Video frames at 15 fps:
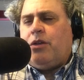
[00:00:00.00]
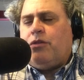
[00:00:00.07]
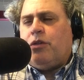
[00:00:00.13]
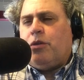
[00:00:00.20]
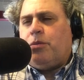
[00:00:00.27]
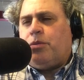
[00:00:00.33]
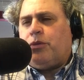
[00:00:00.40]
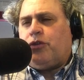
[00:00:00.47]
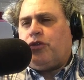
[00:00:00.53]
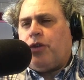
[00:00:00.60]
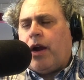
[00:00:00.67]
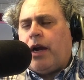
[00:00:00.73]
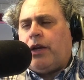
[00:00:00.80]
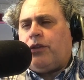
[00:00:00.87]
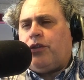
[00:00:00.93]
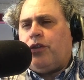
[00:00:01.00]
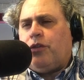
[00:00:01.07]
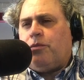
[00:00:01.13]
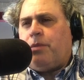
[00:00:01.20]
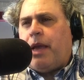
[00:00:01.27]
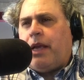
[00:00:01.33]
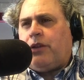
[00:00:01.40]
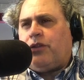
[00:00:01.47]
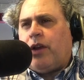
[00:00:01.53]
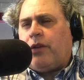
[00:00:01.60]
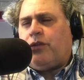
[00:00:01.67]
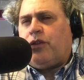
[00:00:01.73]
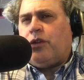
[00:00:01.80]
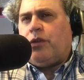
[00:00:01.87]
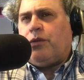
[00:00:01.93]
group trying to make
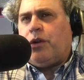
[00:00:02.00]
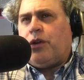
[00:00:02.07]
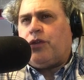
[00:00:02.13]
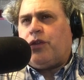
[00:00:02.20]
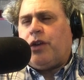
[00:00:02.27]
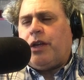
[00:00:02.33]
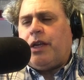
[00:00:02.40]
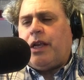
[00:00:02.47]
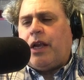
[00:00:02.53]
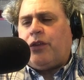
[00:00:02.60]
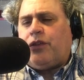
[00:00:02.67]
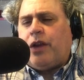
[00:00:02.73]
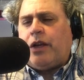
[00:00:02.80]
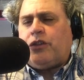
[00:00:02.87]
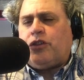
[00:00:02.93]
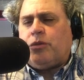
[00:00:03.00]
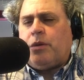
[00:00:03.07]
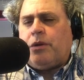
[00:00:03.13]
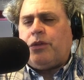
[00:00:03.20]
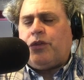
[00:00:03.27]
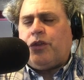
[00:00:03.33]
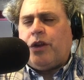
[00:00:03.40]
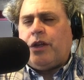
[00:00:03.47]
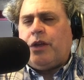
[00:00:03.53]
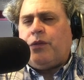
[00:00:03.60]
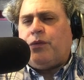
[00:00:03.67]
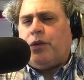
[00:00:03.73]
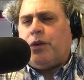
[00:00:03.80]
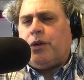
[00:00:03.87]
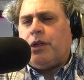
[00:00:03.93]
Tufts University a sanctuary city
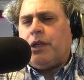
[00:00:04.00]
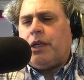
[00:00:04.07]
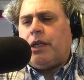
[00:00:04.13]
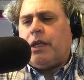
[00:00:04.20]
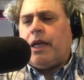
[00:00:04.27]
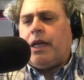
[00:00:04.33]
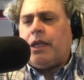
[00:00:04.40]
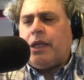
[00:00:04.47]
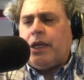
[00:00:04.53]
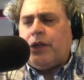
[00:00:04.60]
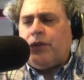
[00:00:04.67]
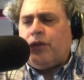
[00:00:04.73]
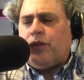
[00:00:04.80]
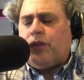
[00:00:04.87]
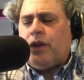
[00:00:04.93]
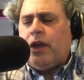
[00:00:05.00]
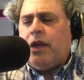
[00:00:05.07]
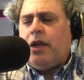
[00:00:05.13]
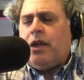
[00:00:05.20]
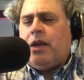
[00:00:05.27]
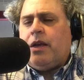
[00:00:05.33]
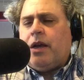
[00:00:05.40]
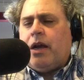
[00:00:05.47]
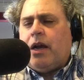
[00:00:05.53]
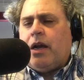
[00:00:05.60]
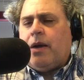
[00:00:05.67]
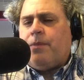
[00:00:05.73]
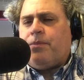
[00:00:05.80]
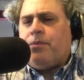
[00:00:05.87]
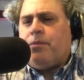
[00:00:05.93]
for illegal aliens.
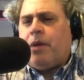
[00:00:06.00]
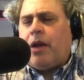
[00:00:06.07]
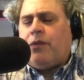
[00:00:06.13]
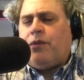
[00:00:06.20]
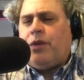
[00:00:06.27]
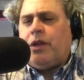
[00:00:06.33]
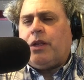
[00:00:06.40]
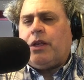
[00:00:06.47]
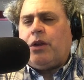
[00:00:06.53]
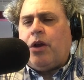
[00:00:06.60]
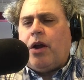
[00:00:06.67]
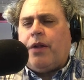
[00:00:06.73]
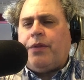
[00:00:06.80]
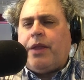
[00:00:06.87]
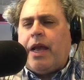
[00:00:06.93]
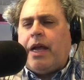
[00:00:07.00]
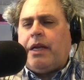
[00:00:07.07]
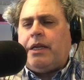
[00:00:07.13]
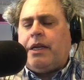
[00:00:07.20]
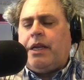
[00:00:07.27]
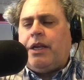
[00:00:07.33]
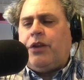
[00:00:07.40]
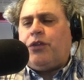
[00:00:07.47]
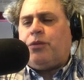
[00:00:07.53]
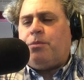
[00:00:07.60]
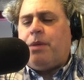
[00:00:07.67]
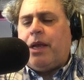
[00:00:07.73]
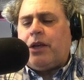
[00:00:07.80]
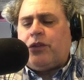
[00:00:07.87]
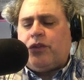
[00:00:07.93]
My feeling on that is
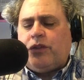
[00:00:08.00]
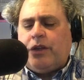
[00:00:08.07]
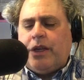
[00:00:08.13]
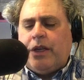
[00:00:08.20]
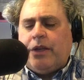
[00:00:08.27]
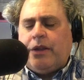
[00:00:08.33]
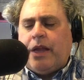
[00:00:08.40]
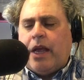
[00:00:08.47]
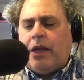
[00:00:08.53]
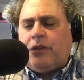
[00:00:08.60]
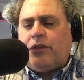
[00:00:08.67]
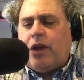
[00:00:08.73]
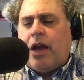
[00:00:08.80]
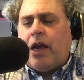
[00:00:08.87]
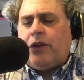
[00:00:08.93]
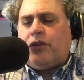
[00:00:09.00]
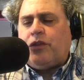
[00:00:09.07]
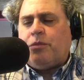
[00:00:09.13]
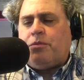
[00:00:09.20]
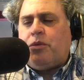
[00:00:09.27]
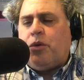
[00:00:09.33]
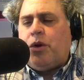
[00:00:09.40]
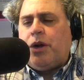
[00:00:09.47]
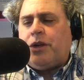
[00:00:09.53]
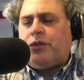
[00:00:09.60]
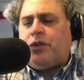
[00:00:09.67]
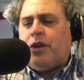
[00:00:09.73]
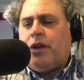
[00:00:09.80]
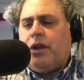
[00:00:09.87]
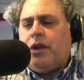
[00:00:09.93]
mixed in that I
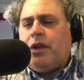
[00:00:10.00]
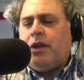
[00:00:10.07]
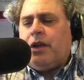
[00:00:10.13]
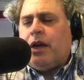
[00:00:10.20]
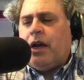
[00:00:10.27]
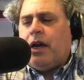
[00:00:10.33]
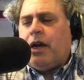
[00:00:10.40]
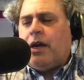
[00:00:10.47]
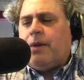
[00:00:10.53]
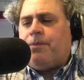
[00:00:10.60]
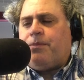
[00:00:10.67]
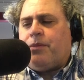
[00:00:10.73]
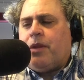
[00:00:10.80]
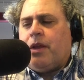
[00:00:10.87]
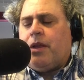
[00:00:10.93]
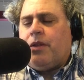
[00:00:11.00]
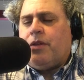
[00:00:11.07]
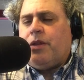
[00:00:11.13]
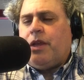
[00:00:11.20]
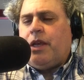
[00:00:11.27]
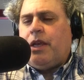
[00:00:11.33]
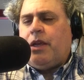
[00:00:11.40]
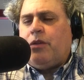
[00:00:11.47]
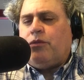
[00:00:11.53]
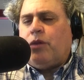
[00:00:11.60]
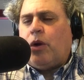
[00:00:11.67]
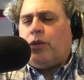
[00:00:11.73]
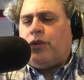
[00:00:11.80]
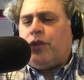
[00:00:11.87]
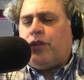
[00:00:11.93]
support the
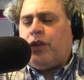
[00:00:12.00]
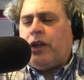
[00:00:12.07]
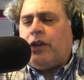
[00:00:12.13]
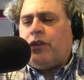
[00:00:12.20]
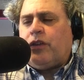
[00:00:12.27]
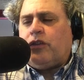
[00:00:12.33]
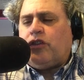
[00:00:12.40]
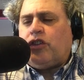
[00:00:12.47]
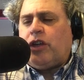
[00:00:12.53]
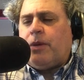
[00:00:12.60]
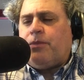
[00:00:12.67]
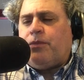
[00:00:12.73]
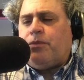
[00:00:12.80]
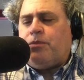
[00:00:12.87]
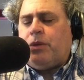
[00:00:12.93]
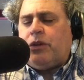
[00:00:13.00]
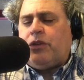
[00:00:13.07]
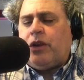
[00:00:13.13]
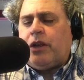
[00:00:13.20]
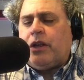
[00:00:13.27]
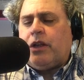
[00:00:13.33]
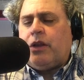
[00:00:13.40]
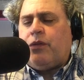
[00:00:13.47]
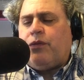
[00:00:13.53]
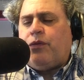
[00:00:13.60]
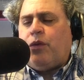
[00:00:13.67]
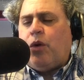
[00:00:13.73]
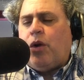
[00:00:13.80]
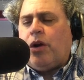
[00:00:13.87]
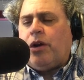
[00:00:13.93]
road to citizenship, particularly
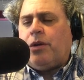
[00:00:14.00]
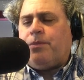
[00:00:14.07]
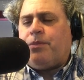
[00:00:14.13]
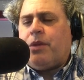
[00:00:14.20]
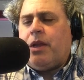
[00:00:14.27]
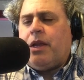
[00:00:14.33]
for